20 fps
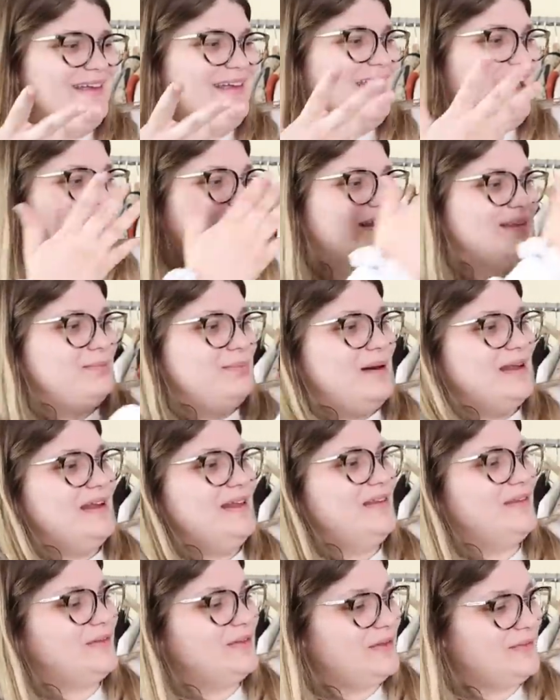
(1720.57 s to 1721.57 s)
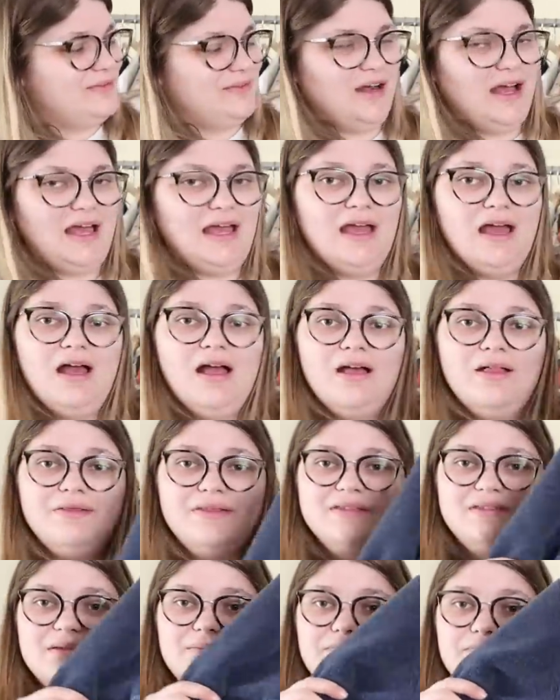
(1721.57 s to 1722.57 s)
It has buttons for the front,
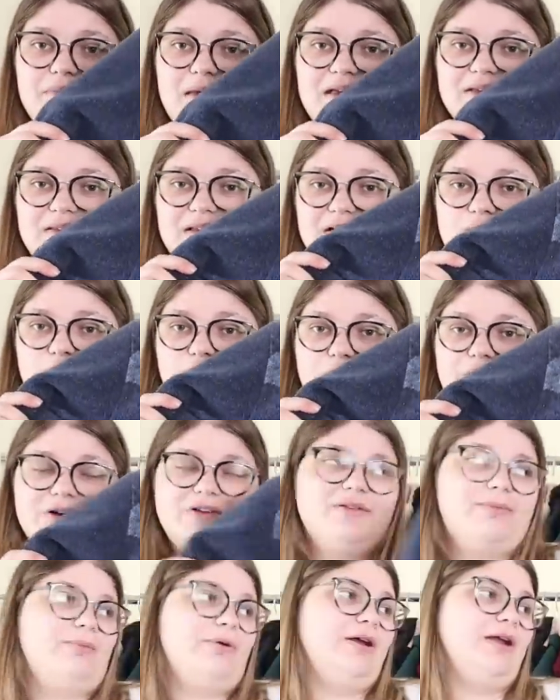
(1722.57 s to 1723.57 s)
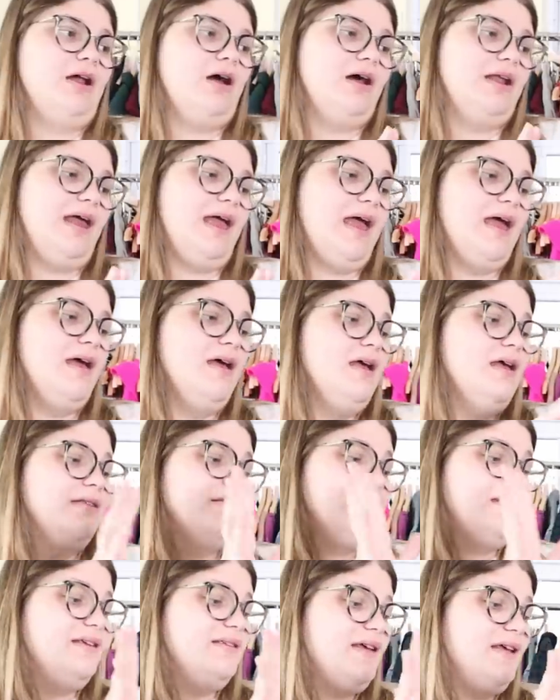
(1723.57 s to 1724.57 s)
this amazing horse print on it.
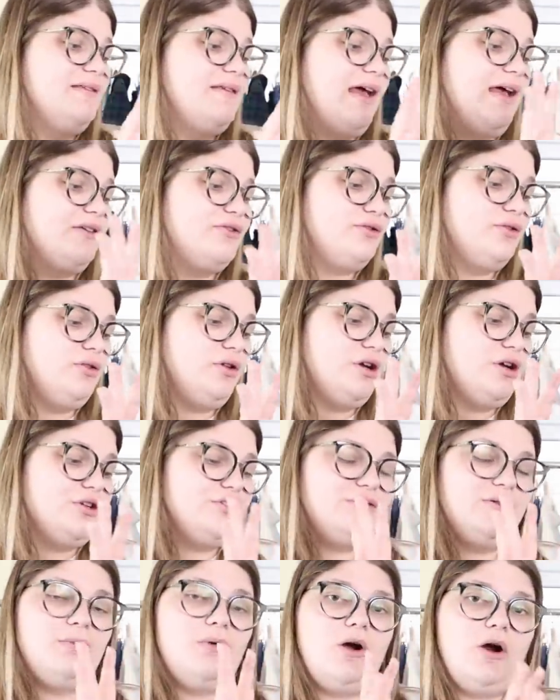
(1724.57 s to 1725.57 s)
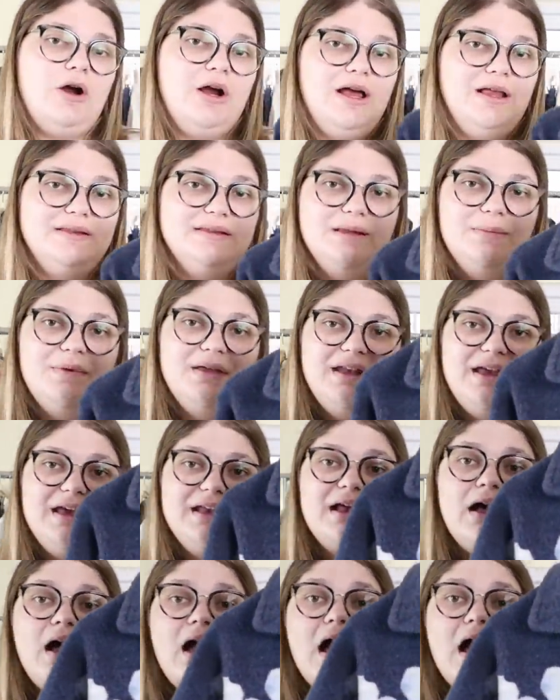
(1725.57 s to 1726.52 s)
It's in a size extra large from Art Unlimited.